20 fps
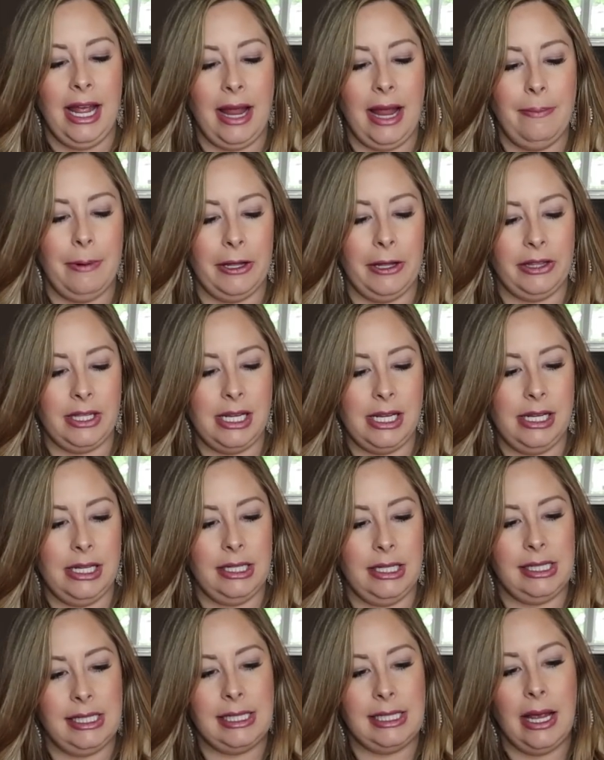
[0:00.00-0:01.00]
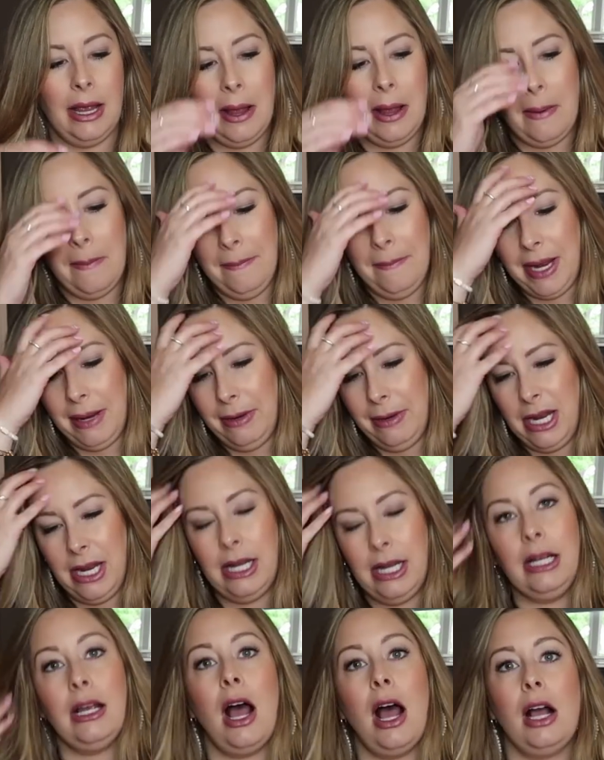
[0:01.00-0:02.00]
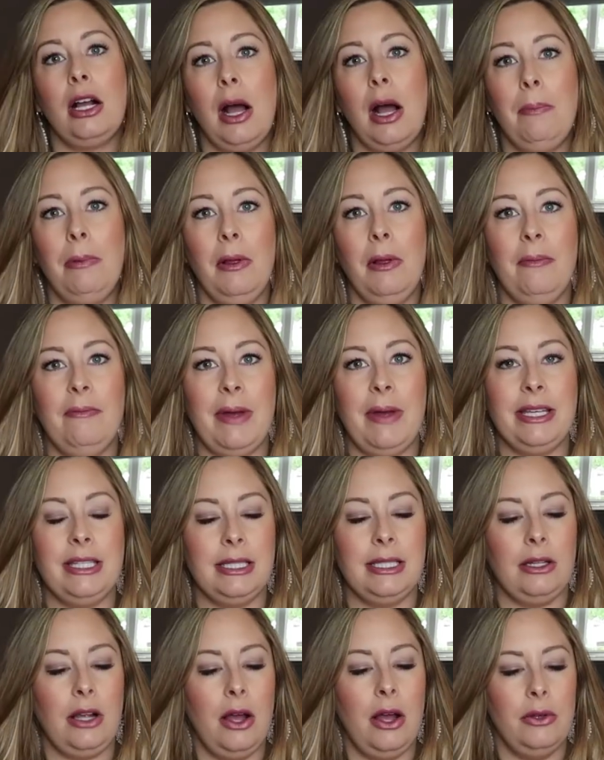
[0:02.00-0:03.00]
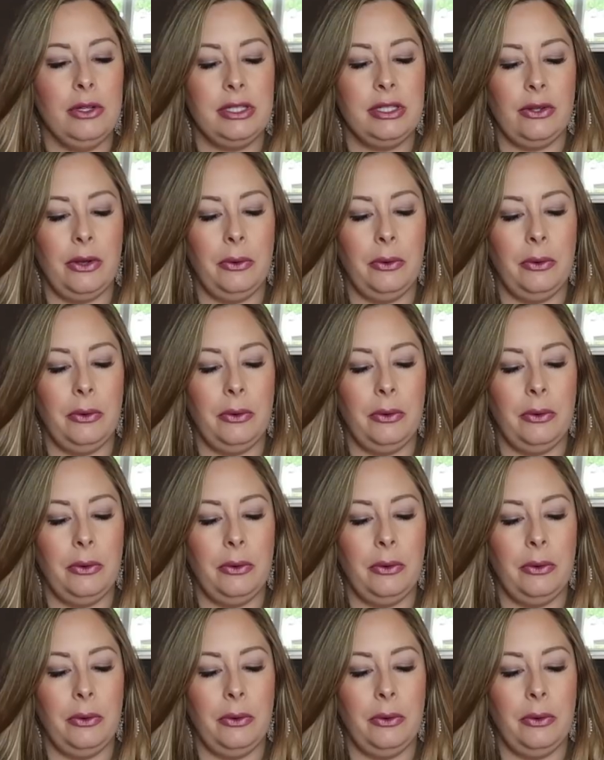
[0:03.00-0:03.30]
I bought these maybe a couple of months ago,